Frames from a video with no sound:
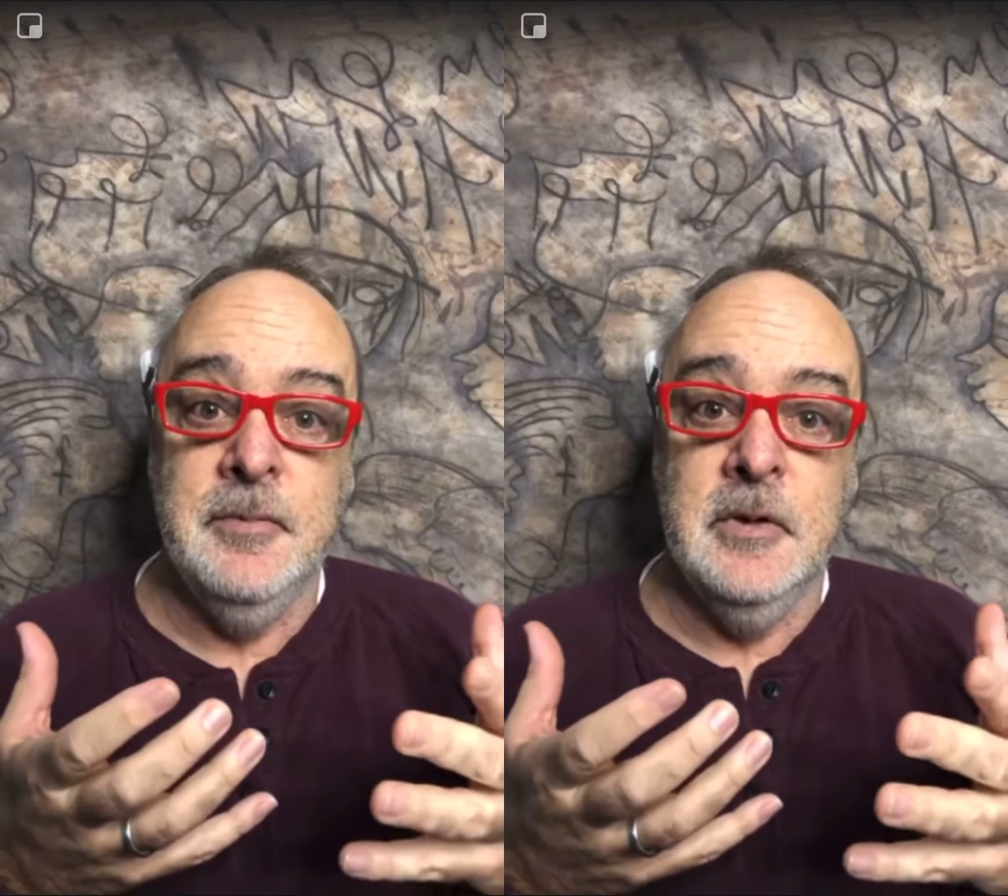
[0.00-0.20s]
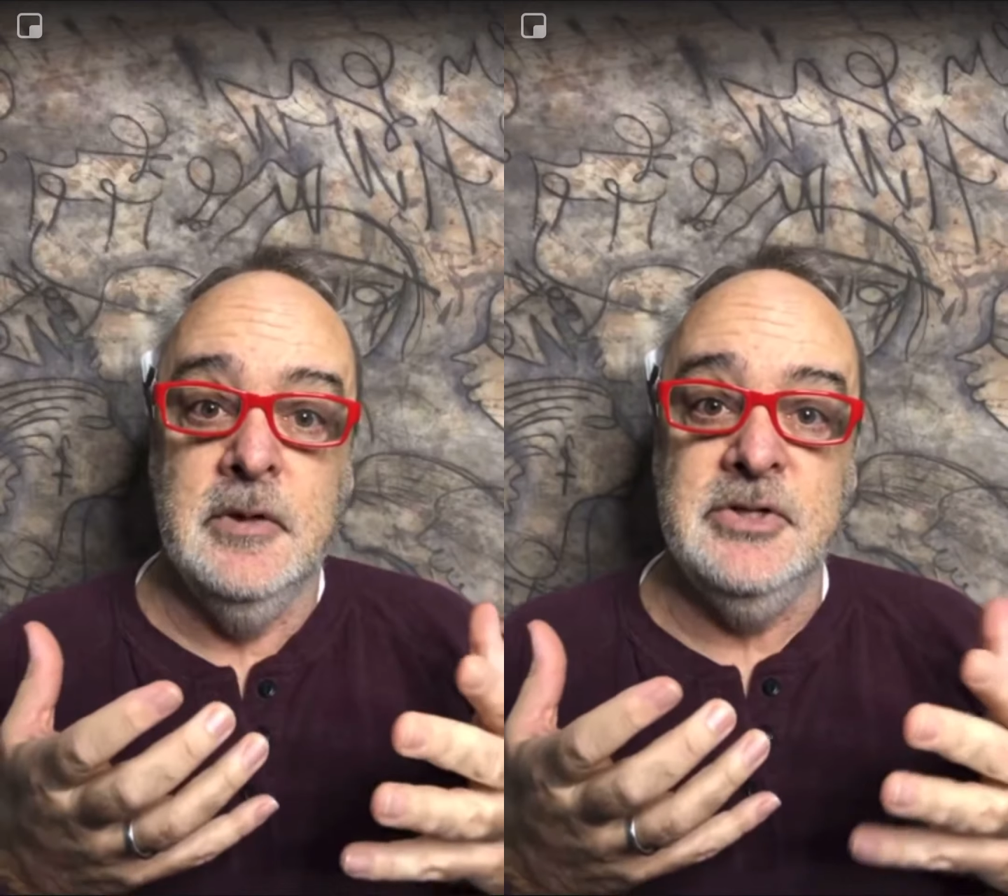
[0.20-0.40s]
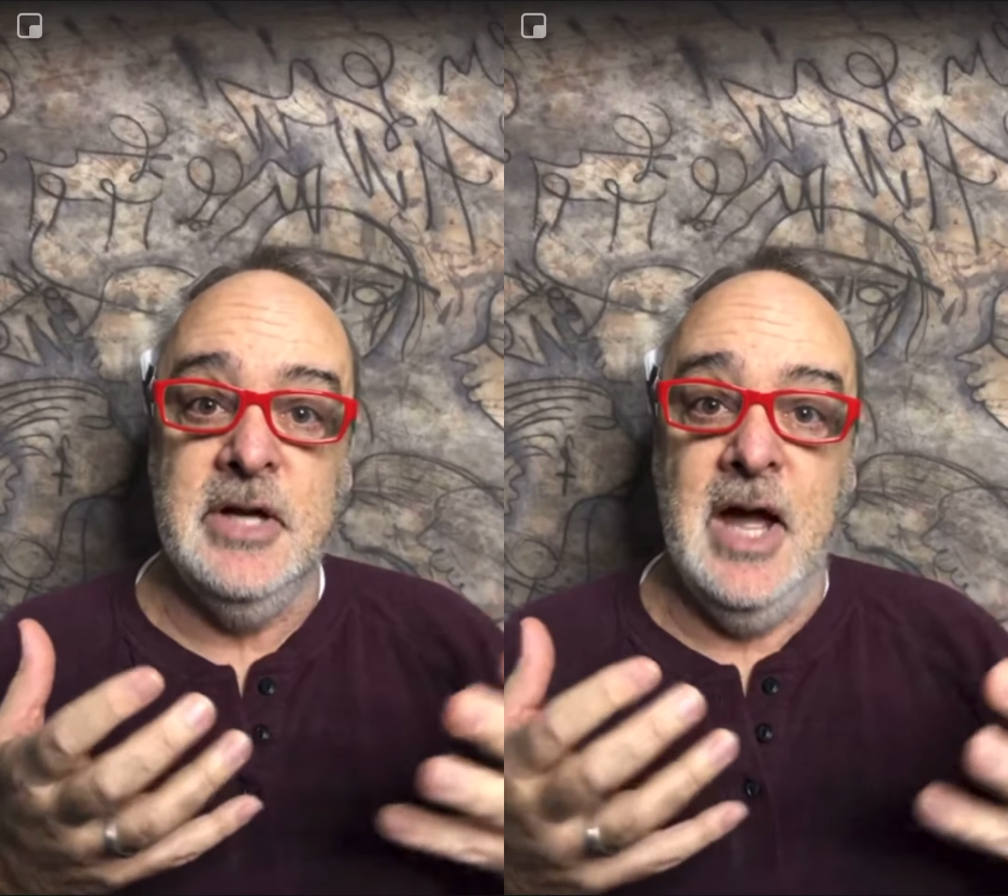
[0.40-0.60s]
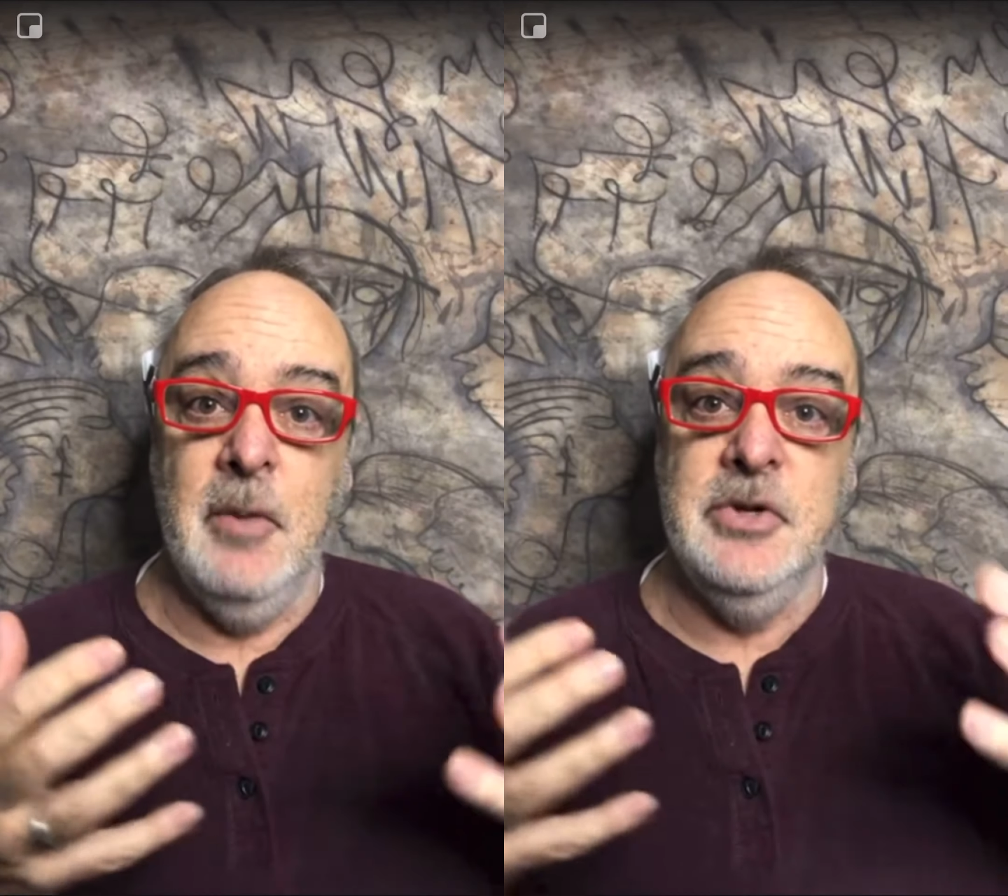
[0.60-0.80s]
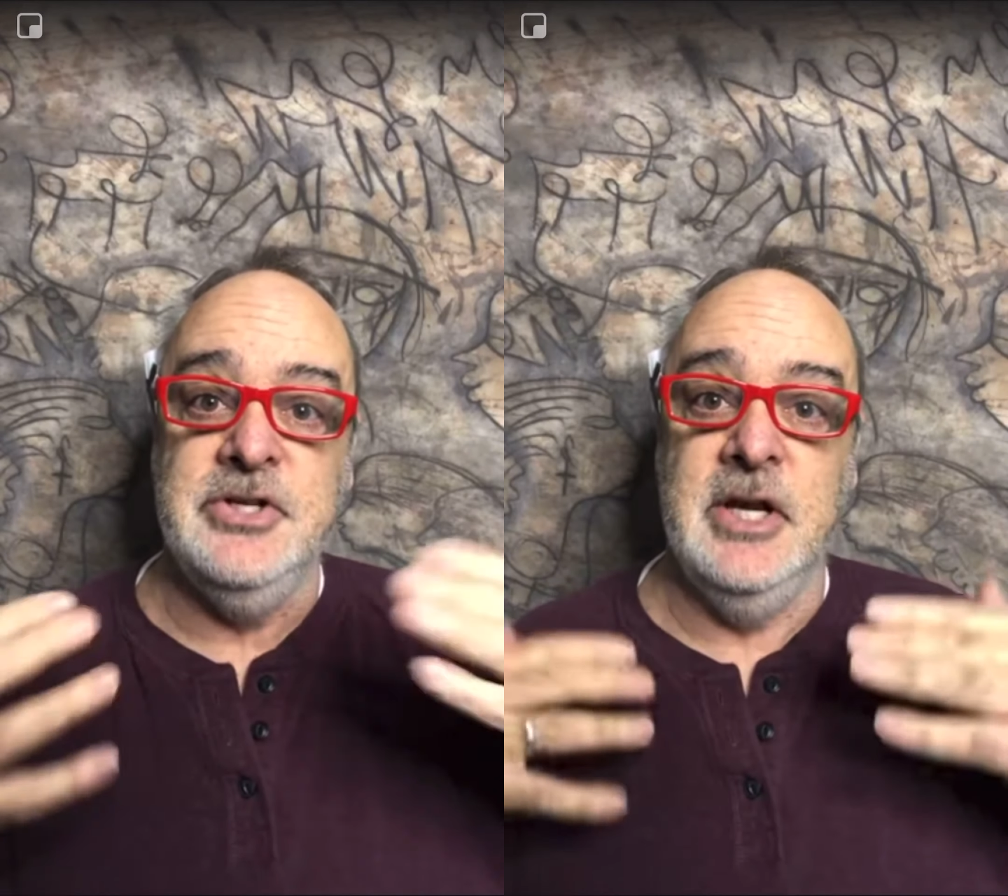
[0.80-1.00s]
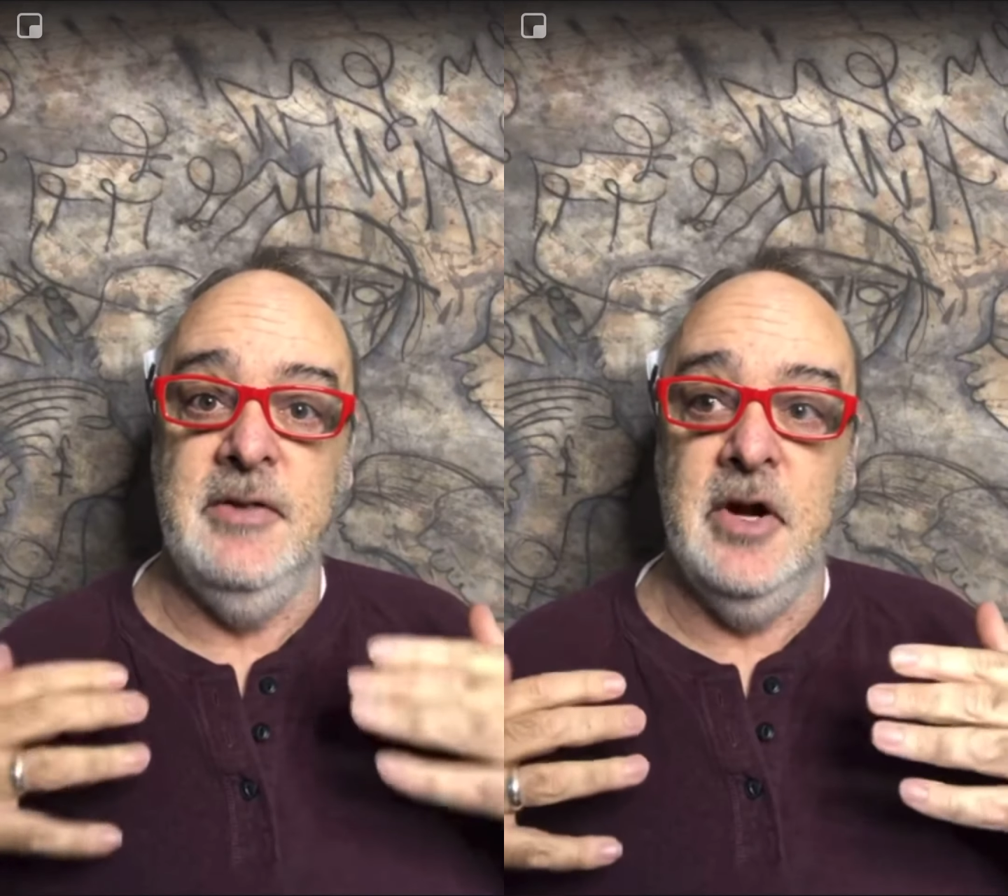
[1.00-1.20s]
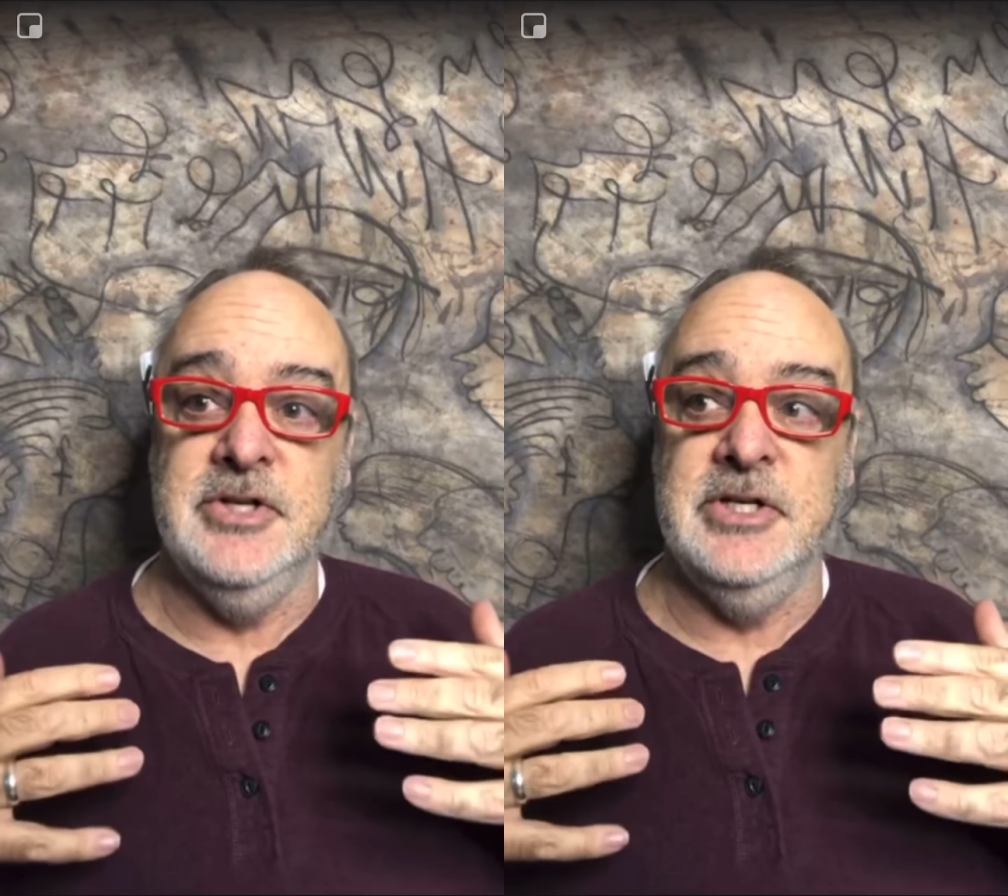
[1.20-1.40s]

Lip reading: See, I was sitting there as a